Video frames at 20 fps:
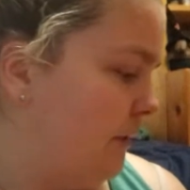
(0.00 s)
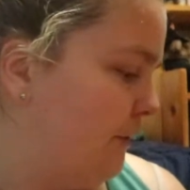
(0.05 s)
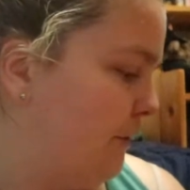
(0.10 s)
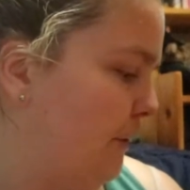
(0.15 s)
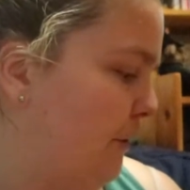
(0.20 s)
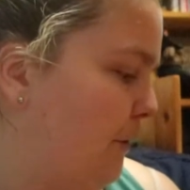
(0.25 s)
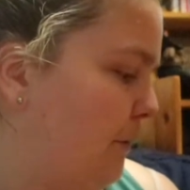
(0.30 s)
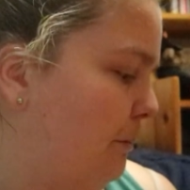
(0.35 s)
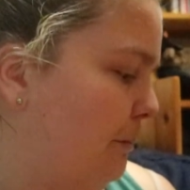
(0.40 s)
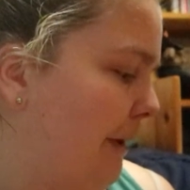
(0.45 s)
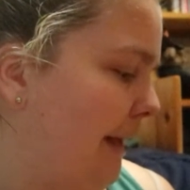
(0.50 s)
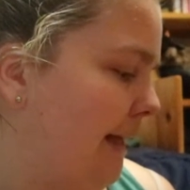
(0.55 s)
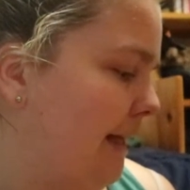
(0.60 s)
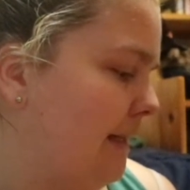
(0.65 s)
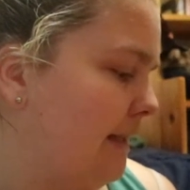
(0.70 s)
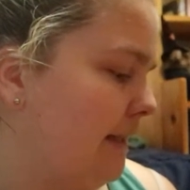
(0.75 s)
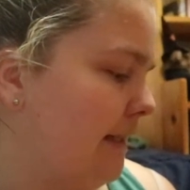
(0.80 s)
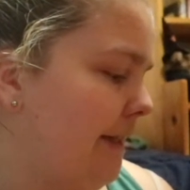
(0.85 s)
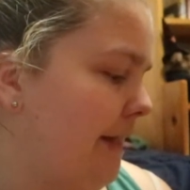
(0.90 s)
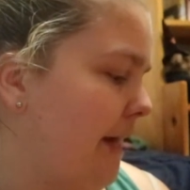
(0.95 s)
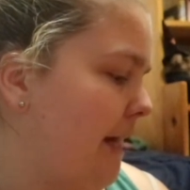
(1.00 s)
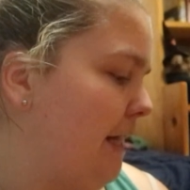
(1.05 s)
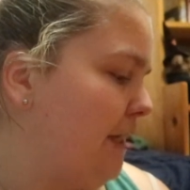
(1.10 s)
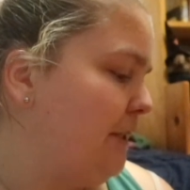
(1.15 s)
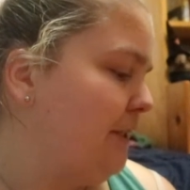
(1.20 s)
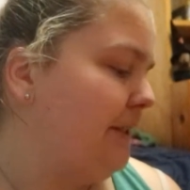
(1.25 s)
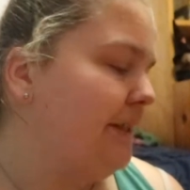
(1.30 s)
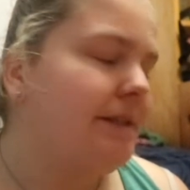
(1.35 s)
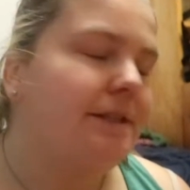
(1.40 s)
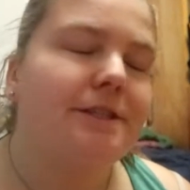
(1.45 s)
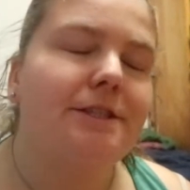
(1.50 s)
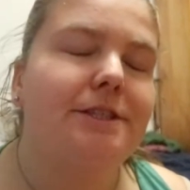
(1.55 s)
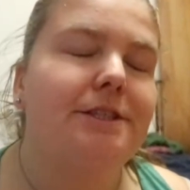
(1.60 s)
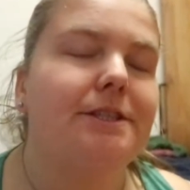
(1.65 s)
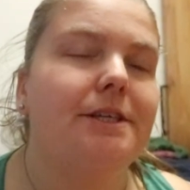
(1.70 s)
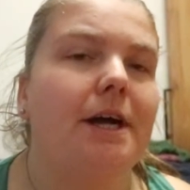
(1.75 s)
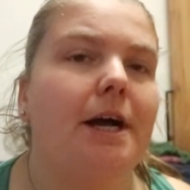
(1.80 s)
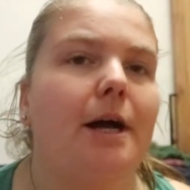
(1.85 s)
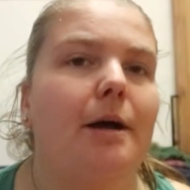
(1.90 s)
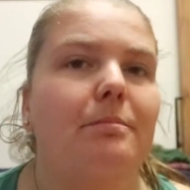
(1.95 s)
So manga
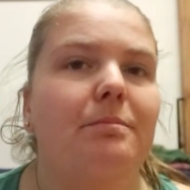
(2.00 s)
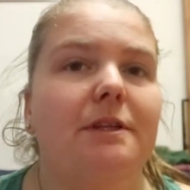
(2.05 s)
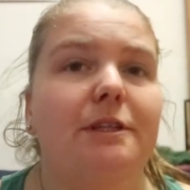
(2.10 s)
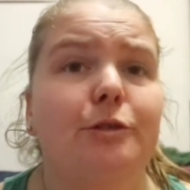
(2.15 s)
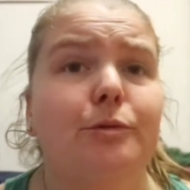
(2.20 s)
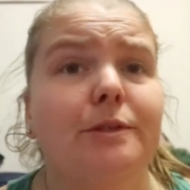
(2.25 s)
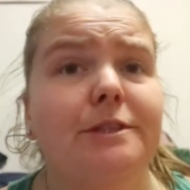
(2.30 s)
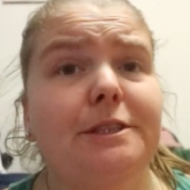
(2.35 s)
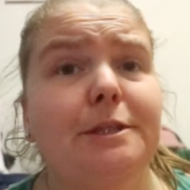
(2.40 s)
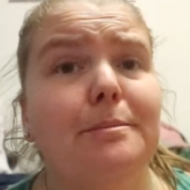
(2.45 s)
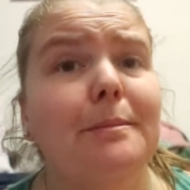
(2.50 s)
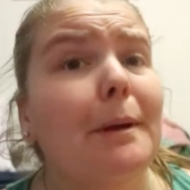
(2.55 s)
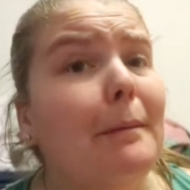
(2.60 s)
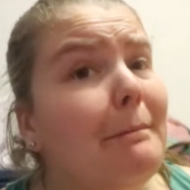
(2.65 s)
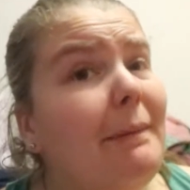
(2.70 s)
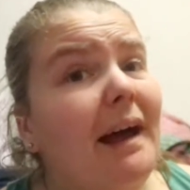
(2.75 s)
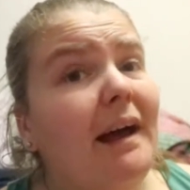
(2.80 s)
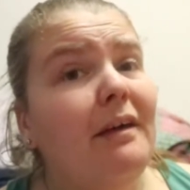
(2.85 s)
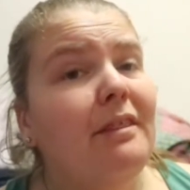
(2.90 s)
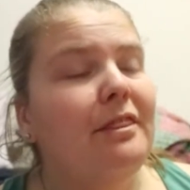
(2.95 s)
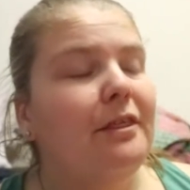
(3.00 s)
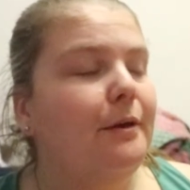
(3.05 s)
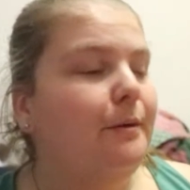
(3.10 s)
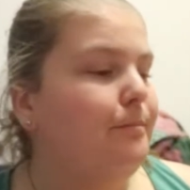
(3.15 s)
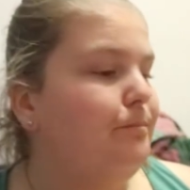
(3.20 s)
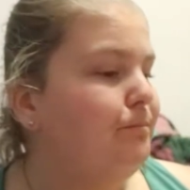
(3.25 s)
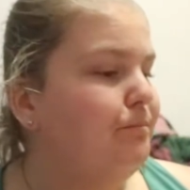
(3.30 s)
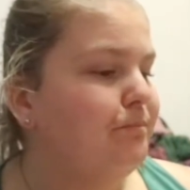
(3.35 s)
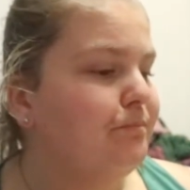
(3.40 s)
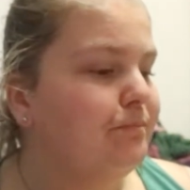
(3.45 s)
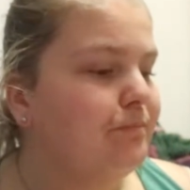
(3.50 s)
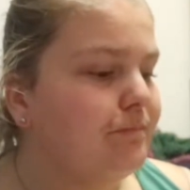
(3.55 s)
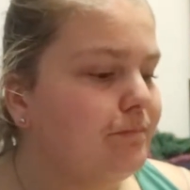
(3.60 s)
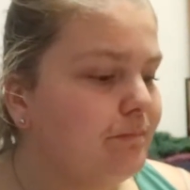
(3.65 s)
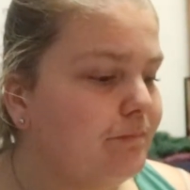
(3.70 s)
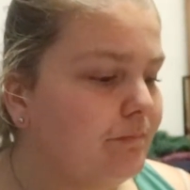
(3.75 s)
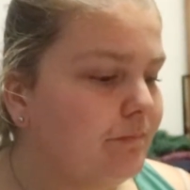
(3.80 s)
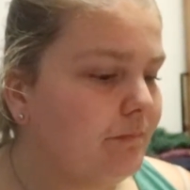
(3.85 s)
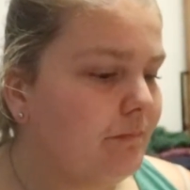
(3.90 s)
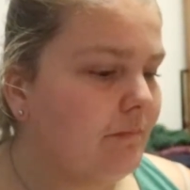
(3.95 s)
classics, um, this one's Macbeth.
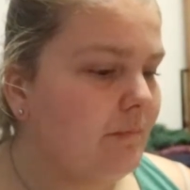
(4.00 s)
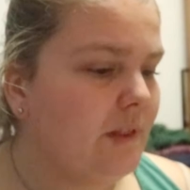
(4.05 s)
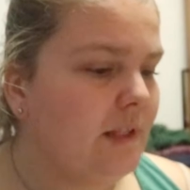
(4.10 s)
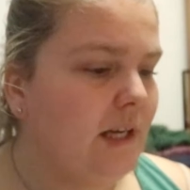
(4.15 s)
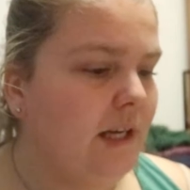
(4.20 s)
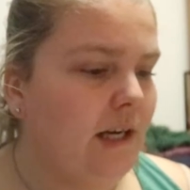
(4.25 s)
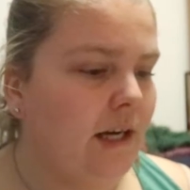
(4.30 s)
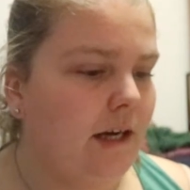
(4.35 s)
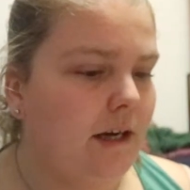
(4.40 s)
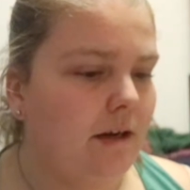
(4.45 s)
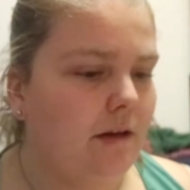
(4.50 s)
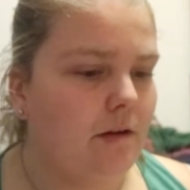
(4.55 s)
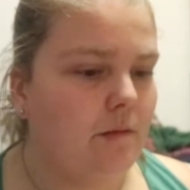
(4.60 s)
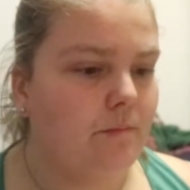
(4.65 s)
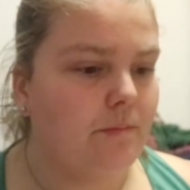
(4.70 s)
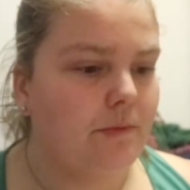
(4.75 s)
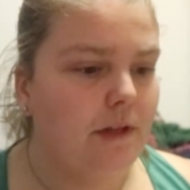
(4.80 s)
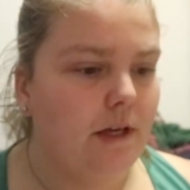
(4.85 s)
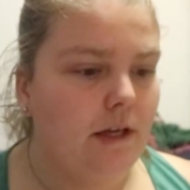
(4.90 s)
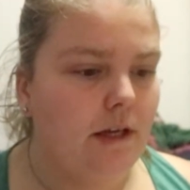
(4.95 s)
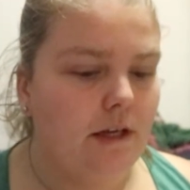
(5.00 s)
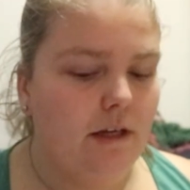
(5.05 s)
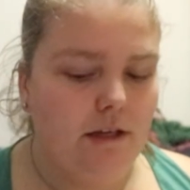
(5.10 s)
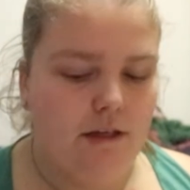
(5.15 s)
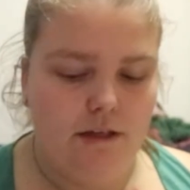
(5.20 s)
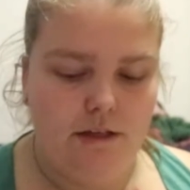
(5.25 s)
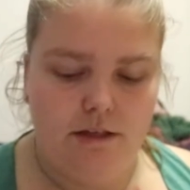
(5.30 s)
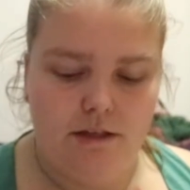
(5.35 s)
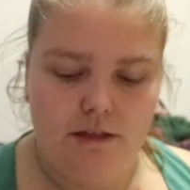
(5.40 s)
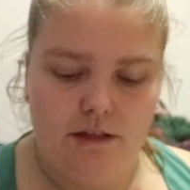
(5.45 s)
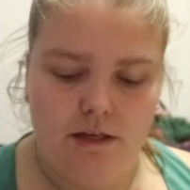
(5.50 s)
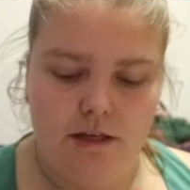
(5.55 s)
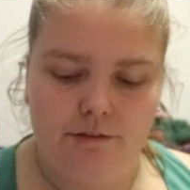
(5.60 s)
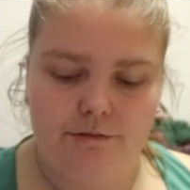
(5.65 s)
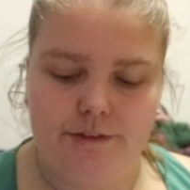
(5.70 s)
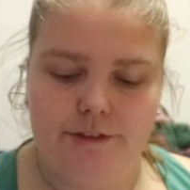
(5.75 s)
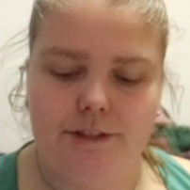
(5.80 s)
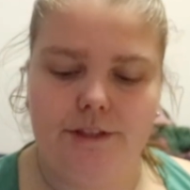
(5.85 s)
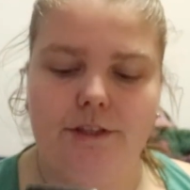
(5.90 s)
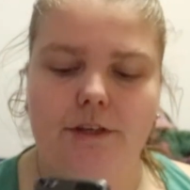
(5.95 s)
Um,
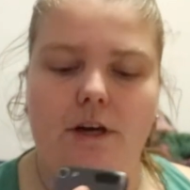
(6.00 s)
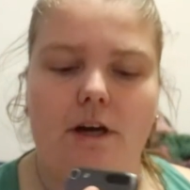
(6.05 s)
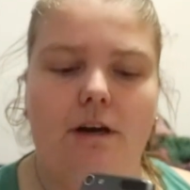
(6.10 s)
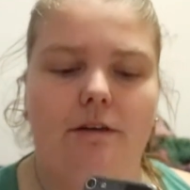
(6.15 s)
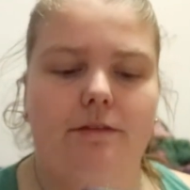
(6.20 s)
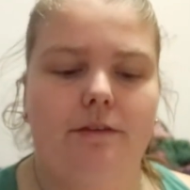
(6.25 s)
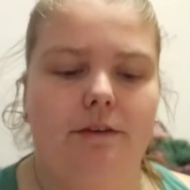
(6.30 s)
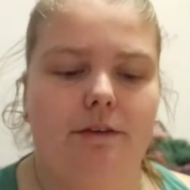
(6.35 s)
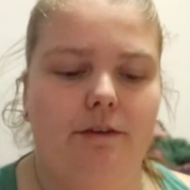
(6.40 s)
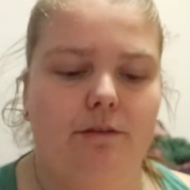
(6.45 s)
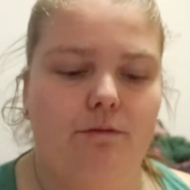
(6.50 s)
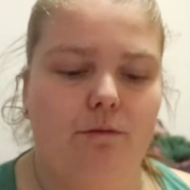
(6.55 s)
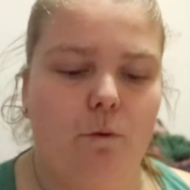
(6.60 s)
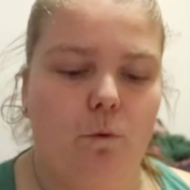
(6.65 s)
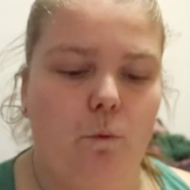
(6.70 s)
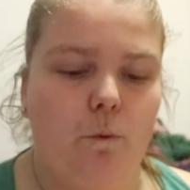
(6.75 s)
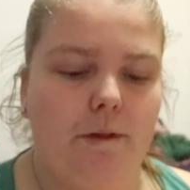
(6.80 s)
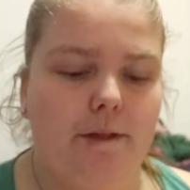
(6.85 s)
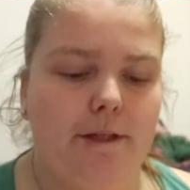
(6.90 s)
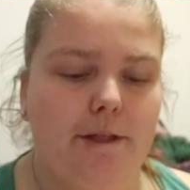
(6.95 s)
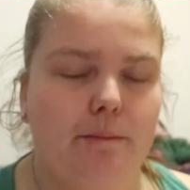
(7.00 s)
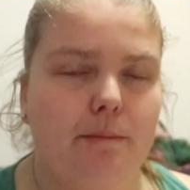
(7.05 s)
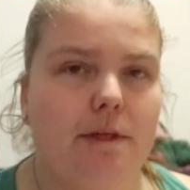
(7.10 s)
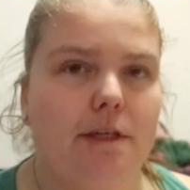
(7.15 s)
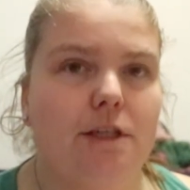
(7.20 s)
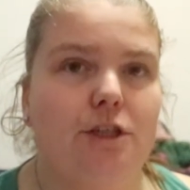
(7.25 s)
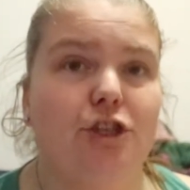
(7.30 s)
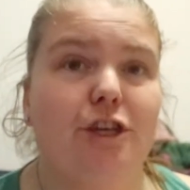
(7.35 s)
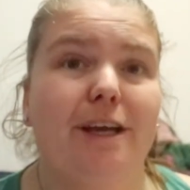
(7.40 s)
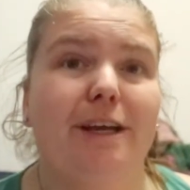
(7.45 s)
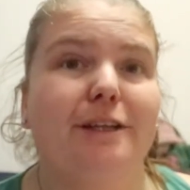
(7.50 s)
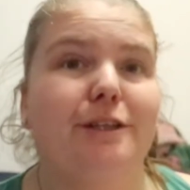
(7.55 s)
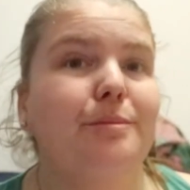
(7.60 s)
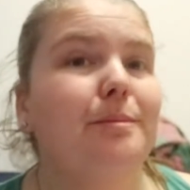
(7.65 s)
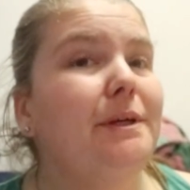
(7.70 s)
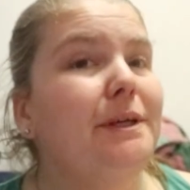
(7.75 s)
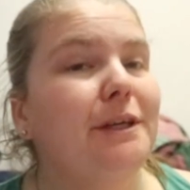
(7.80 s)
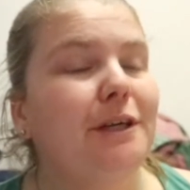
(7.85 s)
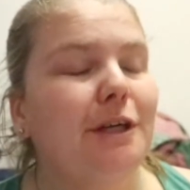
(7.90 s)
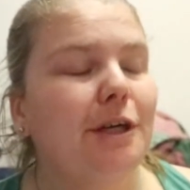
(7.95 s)
obviously off of William
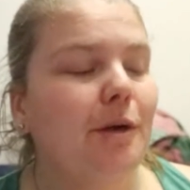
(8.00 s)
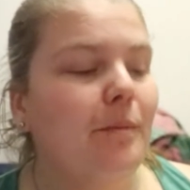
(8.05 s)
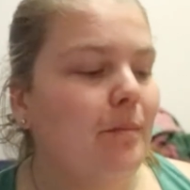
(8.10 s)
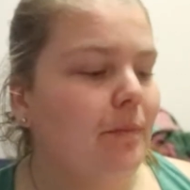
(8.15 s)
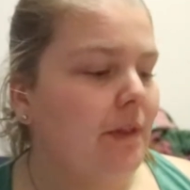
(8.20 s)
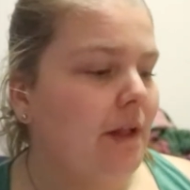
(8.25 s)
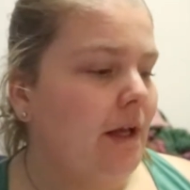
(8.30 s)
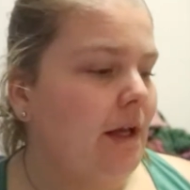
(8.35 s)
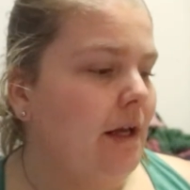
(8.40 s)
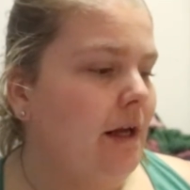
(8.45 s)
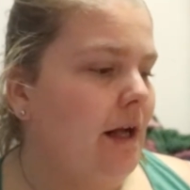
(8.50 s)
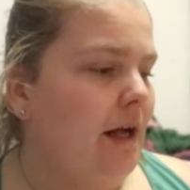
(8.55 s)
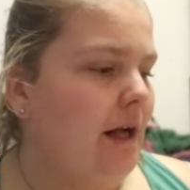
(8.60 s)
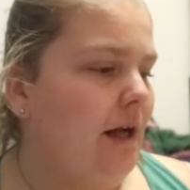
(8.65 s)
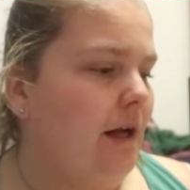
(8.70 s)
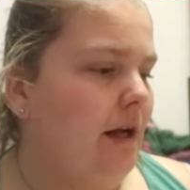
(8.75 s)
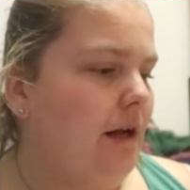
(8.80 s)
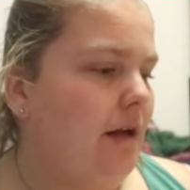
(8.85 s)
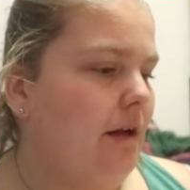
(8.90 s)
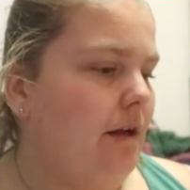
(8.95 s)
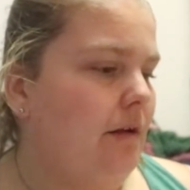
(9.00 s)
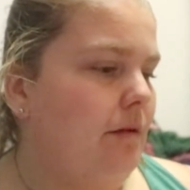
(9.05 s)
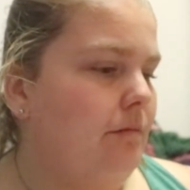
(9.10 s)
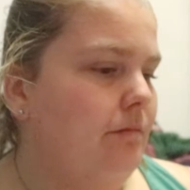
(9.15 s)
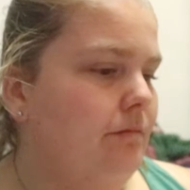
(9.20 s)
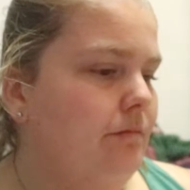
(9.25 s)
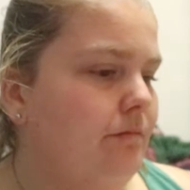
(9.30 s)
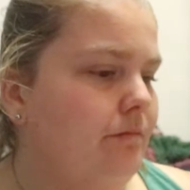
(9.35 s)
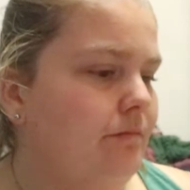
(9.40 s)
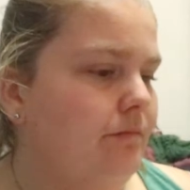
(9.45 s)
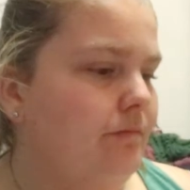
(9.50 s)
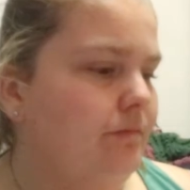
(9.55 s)
Shakespeare. Um,